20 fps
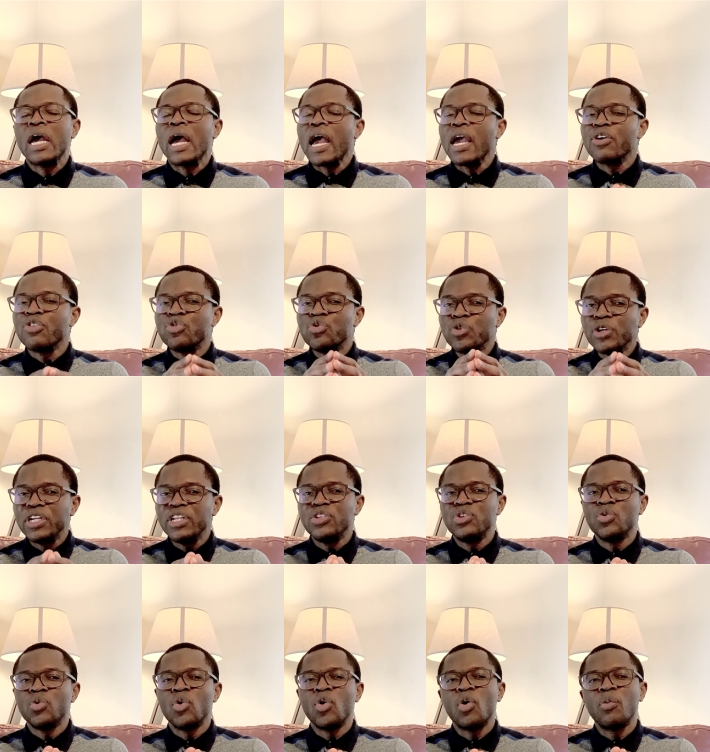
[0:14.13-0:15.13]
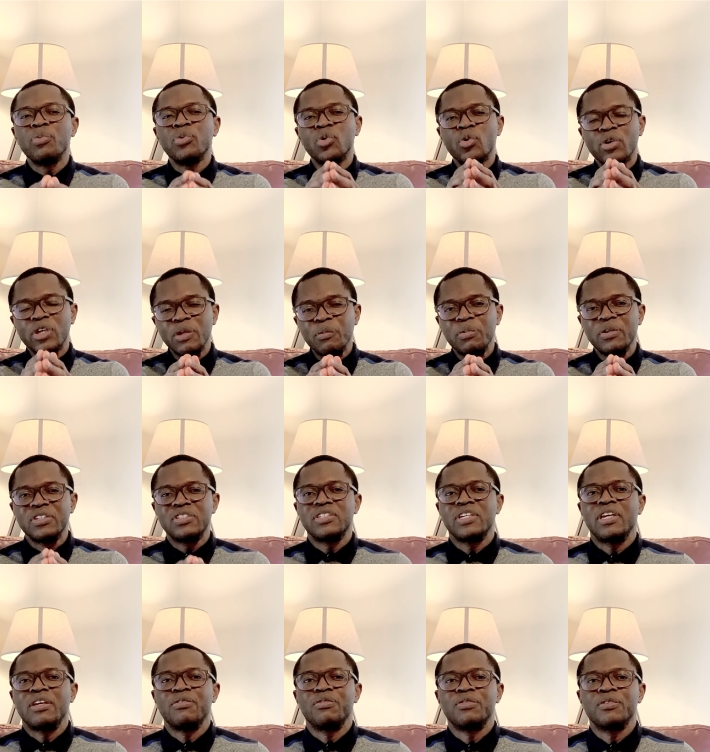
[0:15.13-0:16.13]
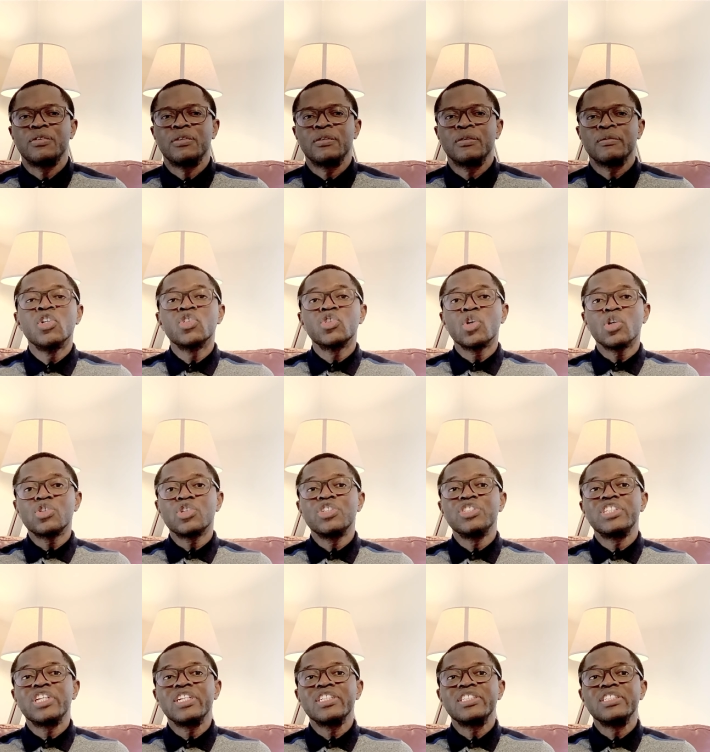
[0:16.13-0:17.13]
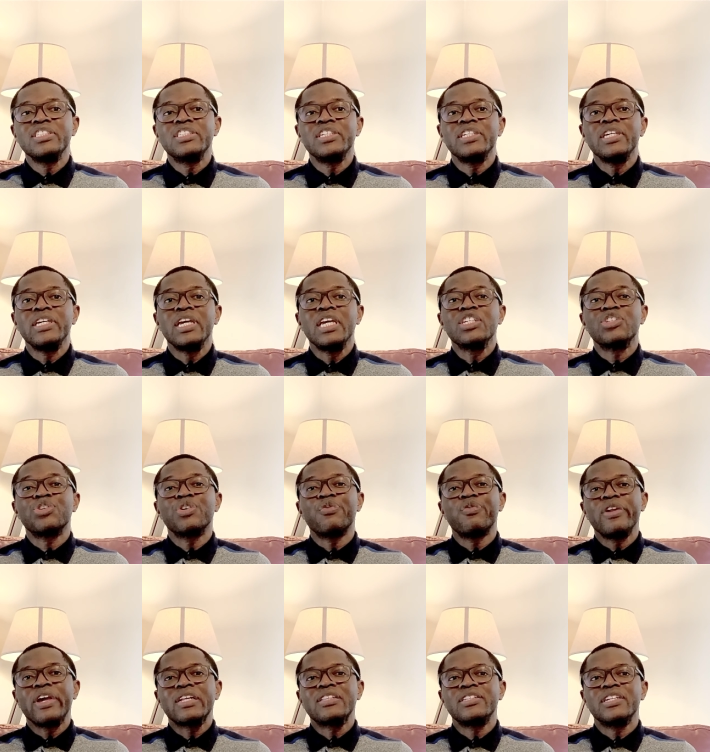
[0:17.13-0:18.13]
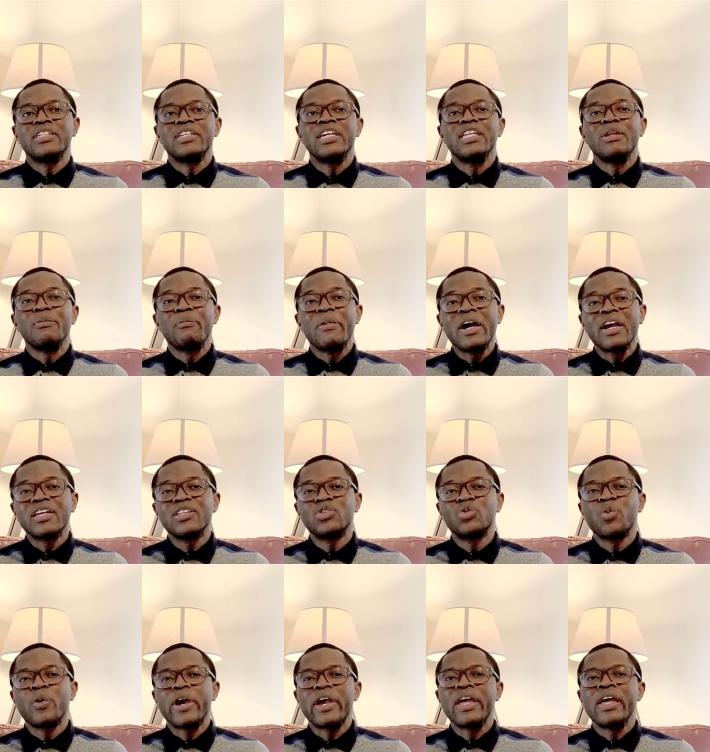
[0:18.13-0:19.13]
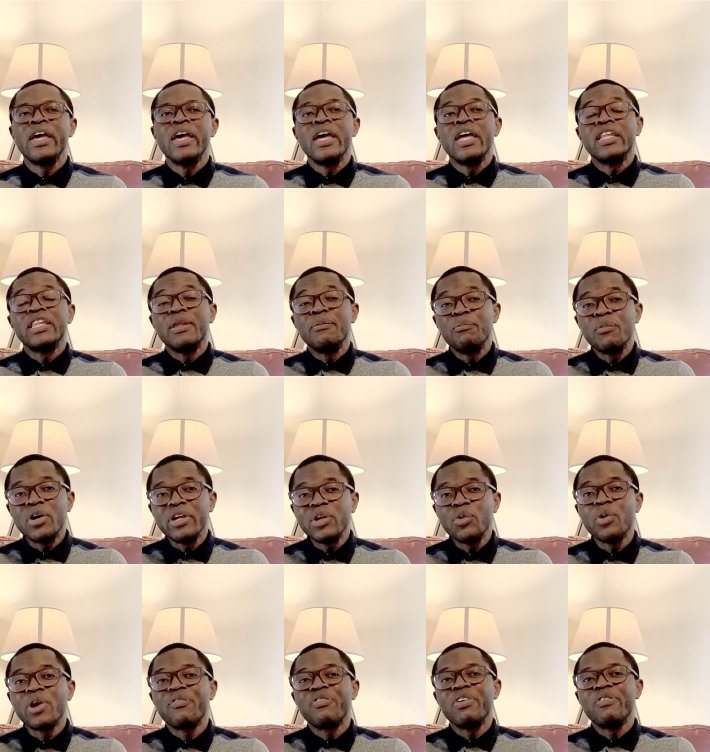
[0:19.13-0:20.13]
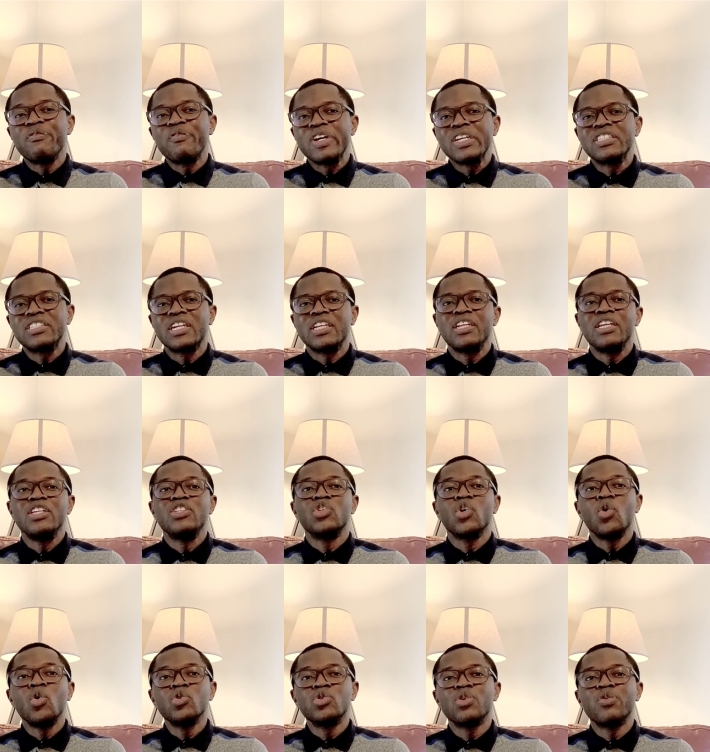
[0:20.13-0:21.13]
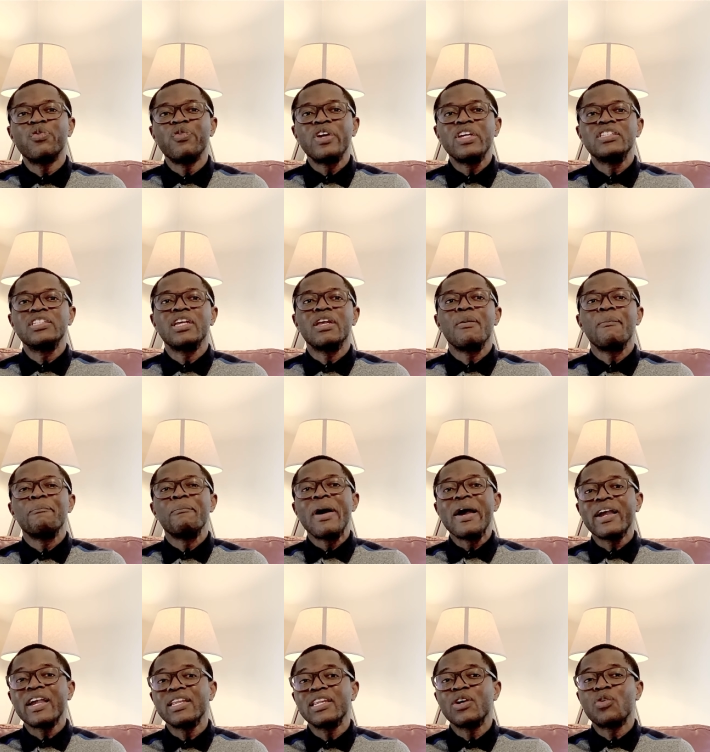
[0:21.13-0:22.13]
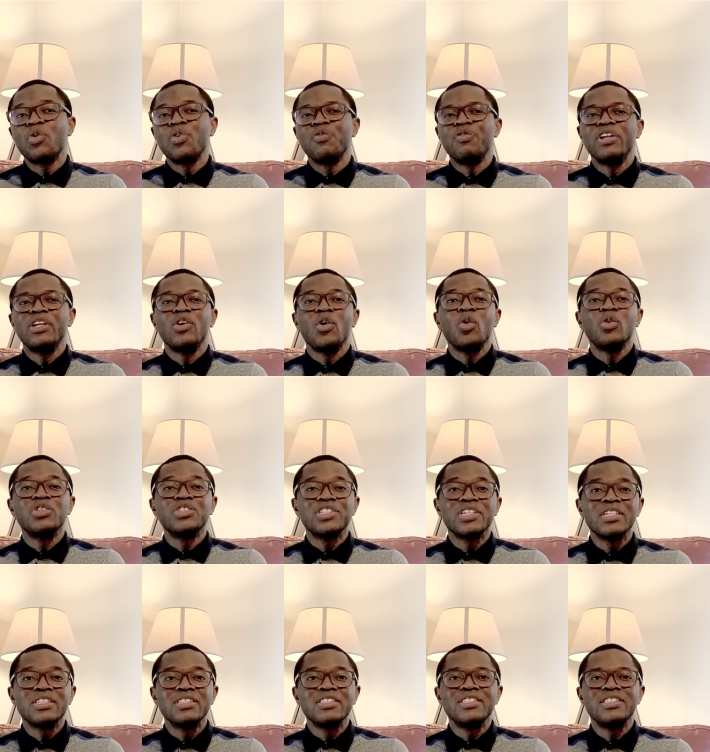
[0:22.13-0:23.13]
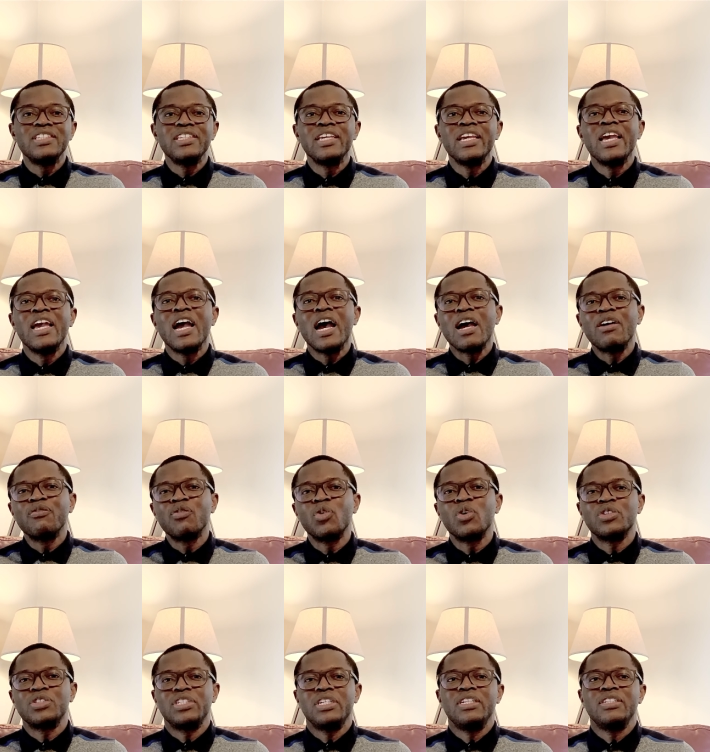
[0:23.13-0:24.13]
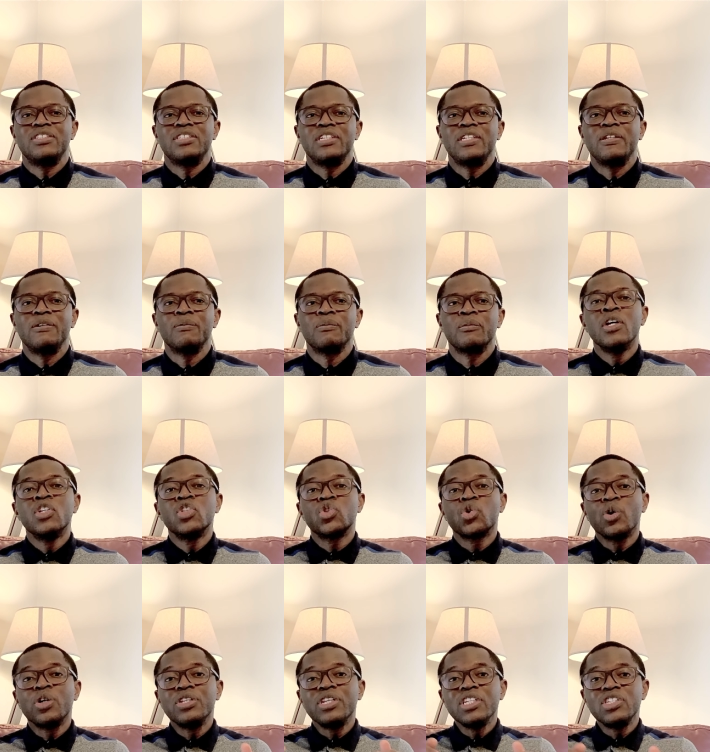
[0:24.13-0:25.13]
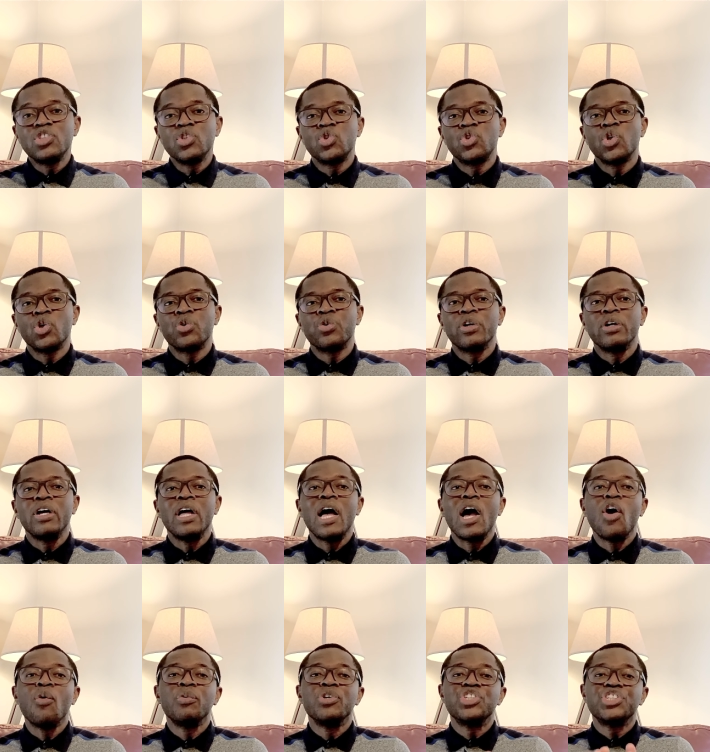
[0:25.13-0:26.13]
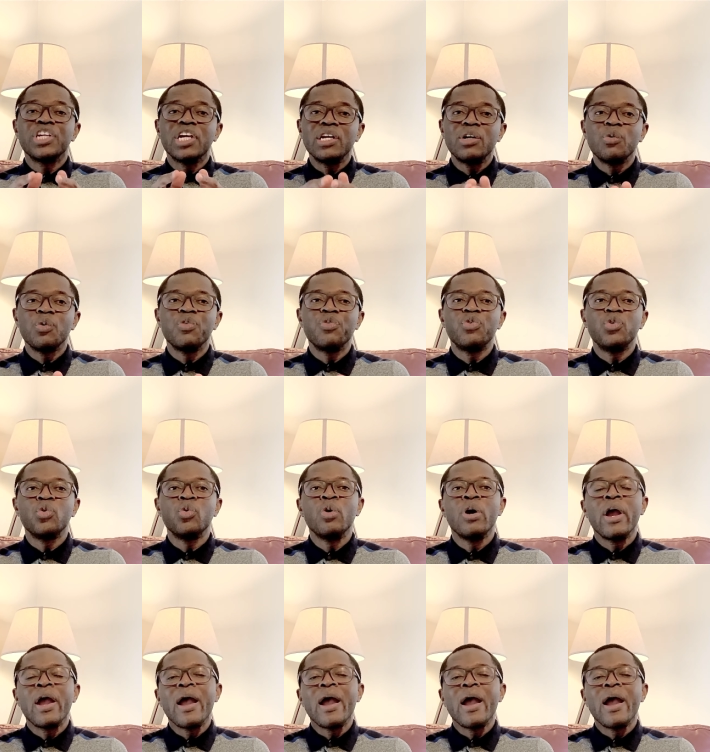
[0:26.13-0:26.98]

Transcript: I really do hope you're keeping safe. Such uncertainty is reflected in the markets where the money we have invested is also facing market equivalent uncertainty and volatility. So in this tutorial, I'll be sharing with you